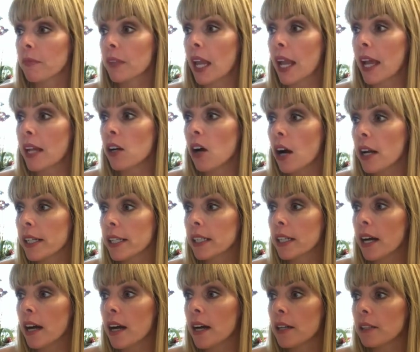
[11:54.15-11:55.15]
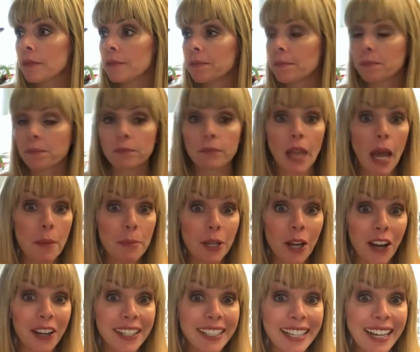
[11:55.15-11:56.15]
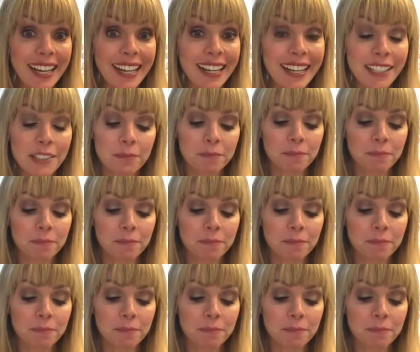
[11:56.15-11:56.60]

Hanukkah. Happy Hanukkah.